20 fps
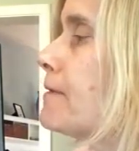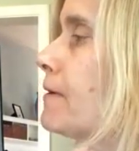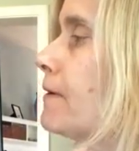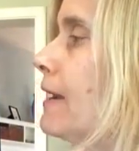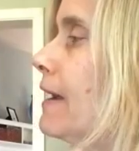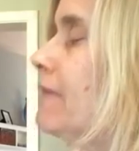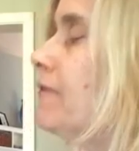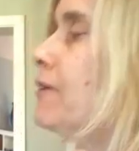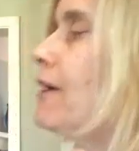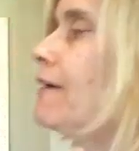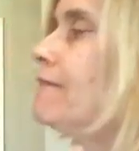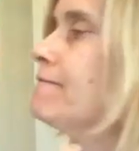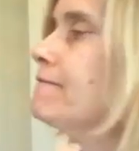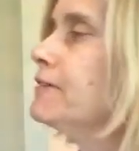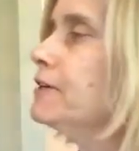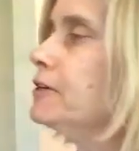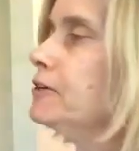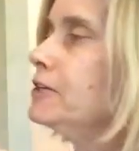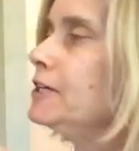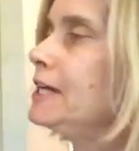Okay, if you haven't
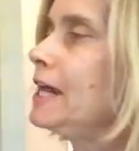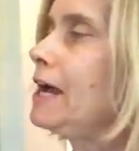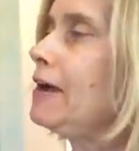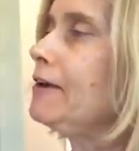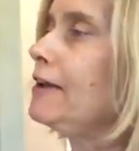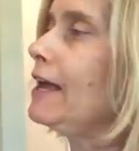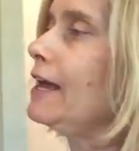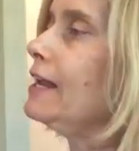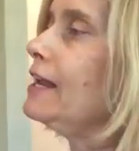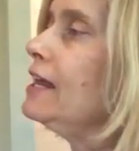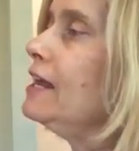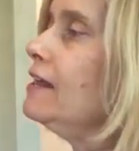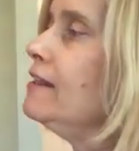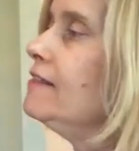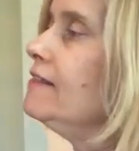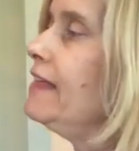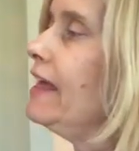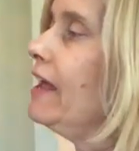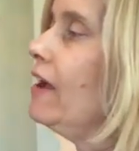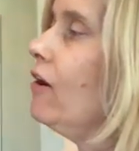figured it out yet,
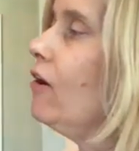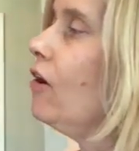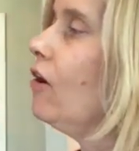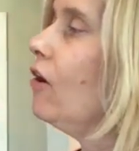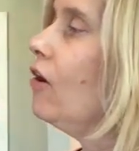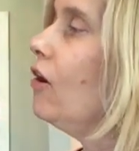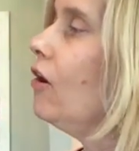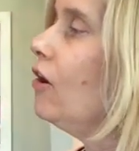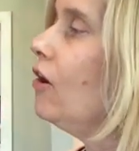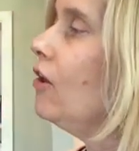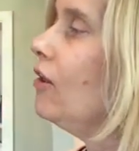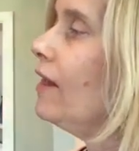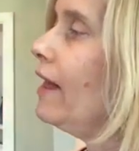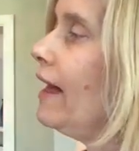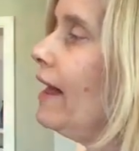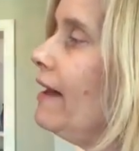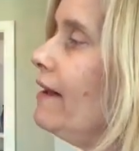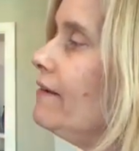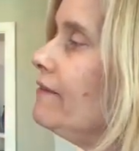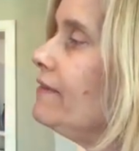they all
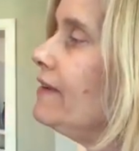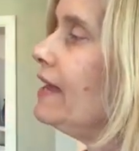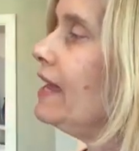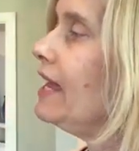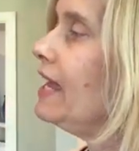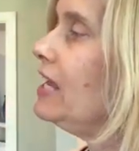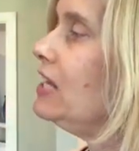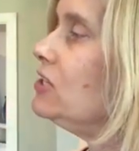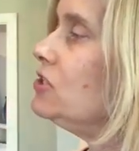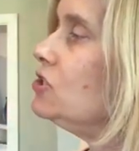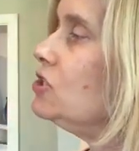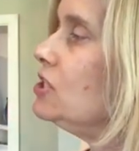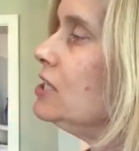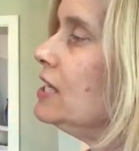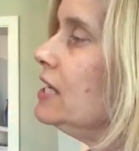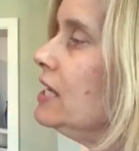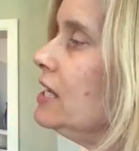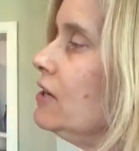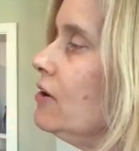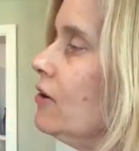have
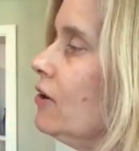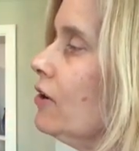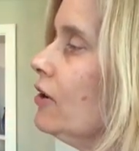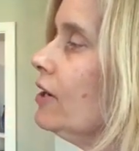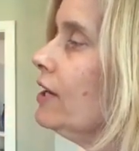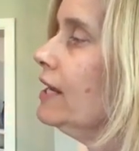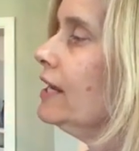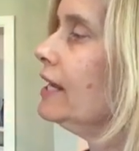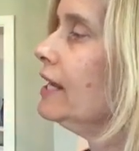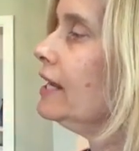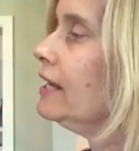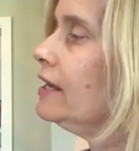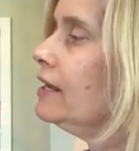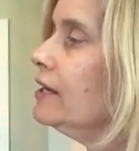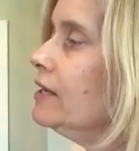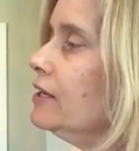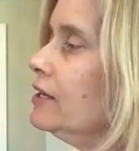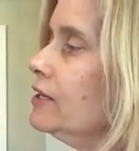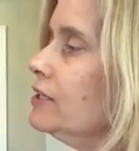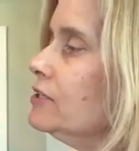H-E-R-E.
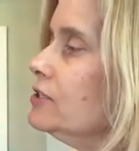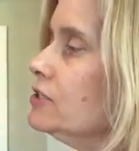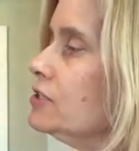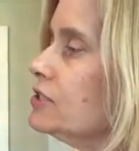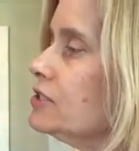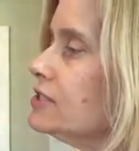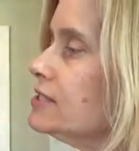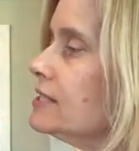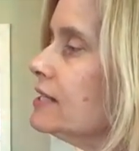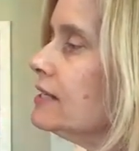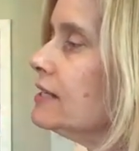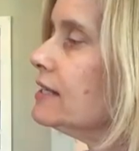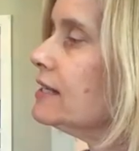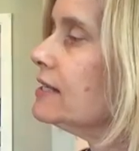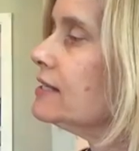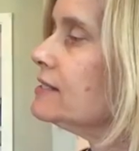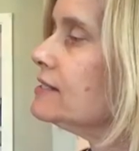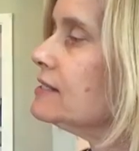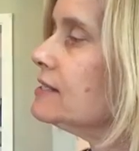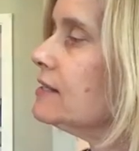Do you see
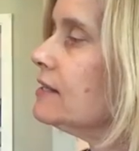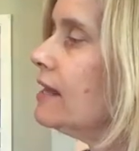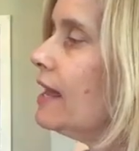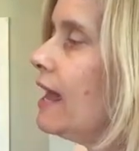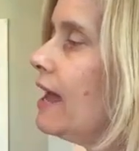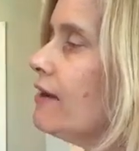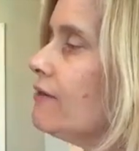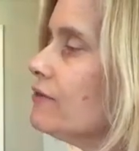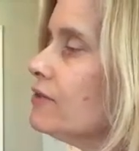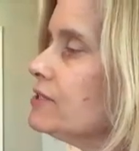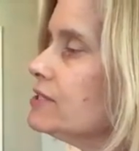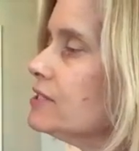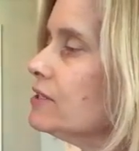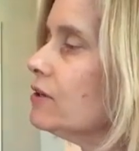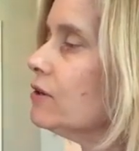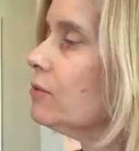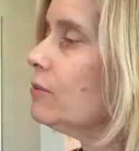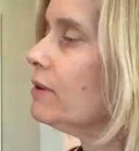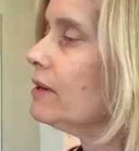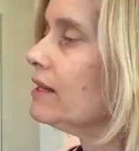this? Every
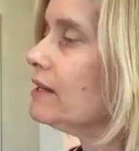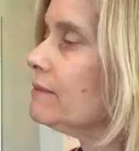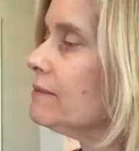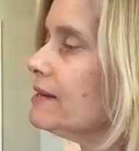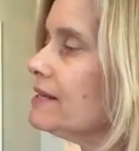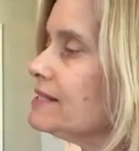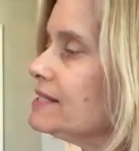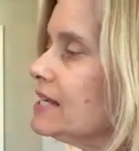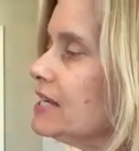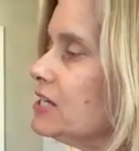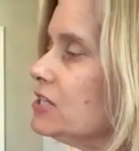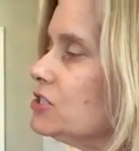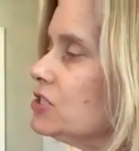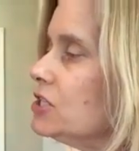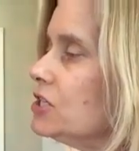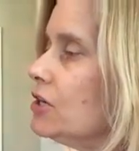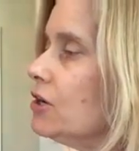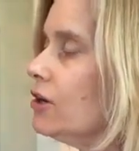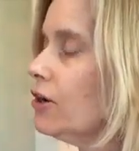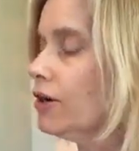single one of them has
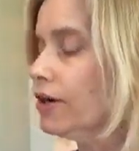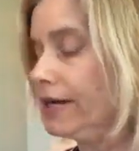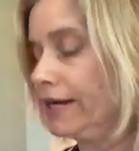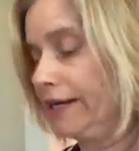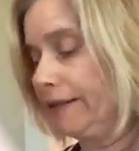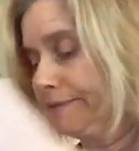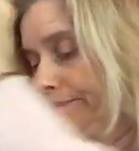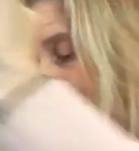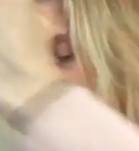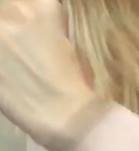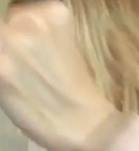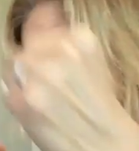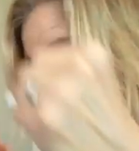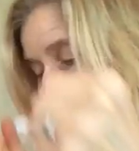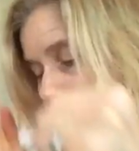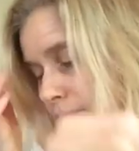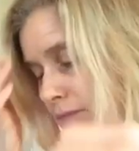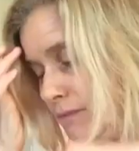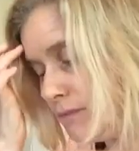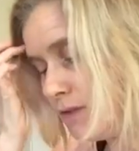H-E-R-E.
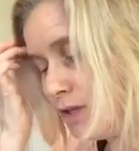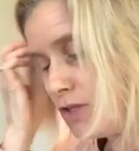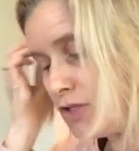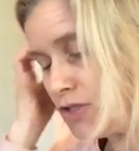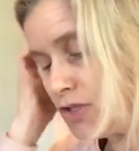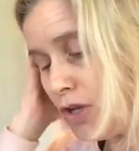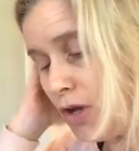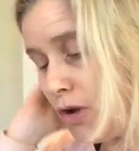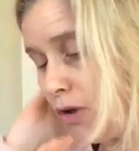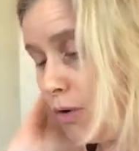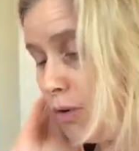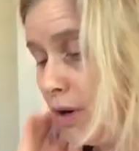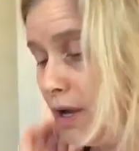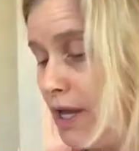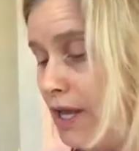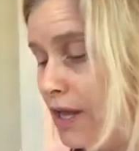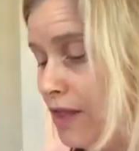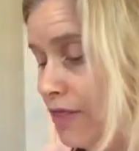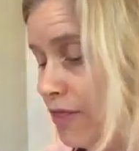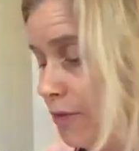So
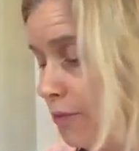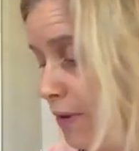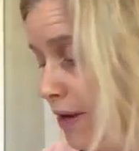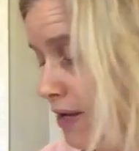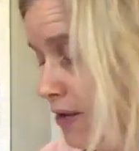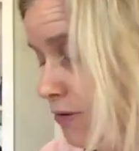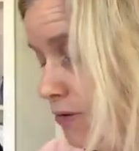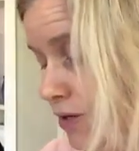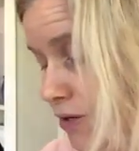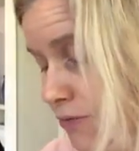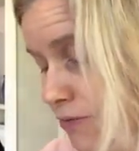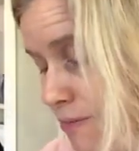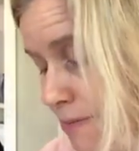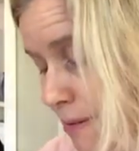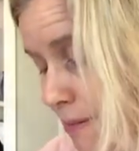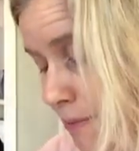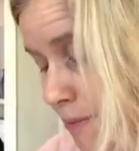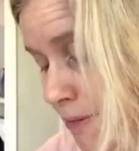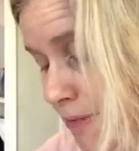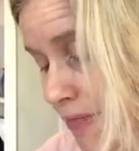the way you can
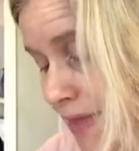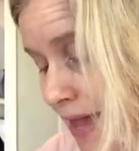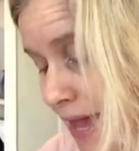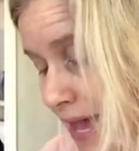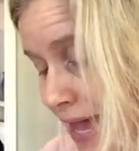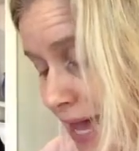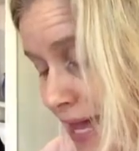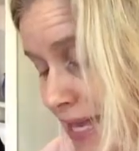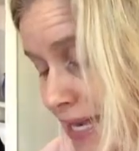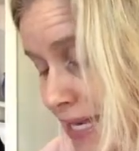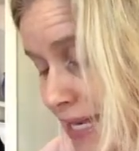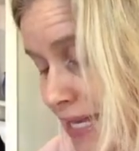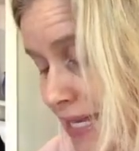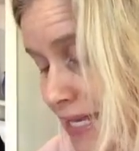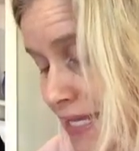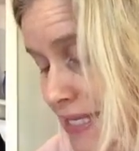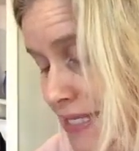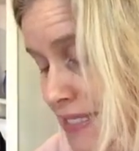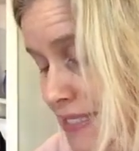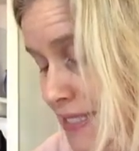remember that
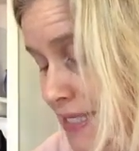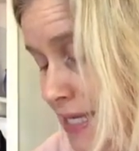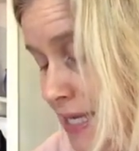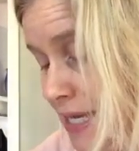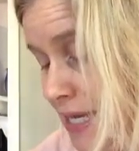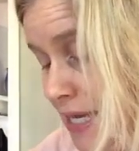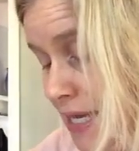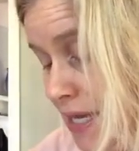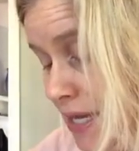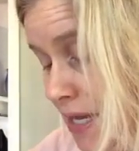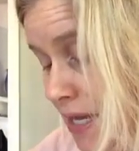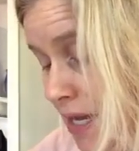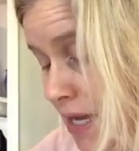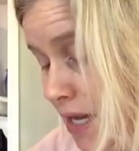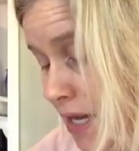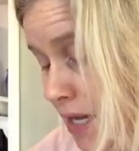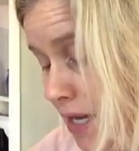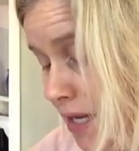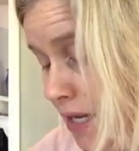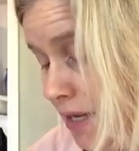is,
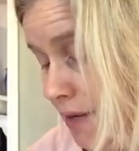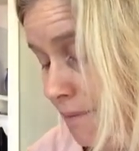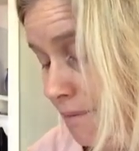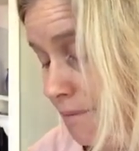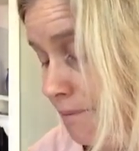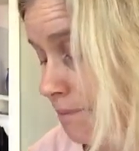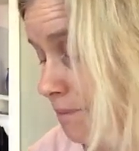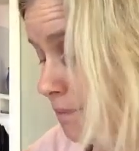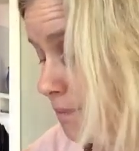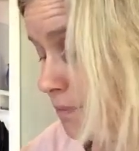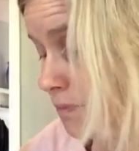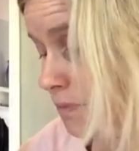sorry,